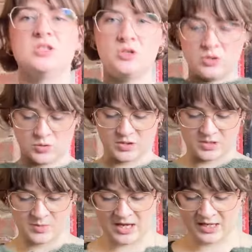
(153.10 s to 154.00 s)
short to
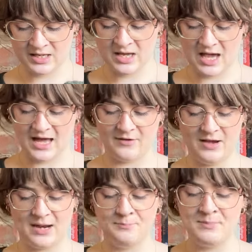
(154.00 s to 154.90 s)
me, and I've
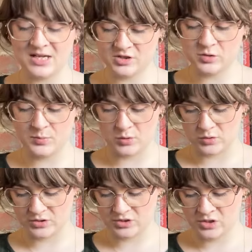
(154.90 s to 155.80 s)
had mixed
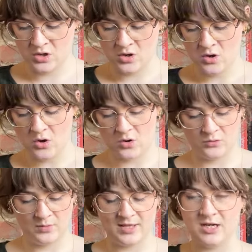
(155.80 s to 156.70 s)
reports on
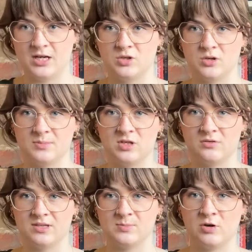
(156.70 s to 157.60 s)
whether Drops
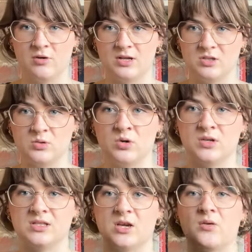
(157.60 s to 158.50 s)
Charisma grows or not.
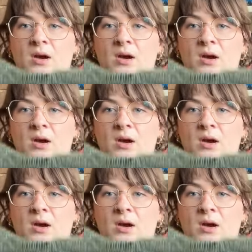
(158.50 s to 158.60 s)
So I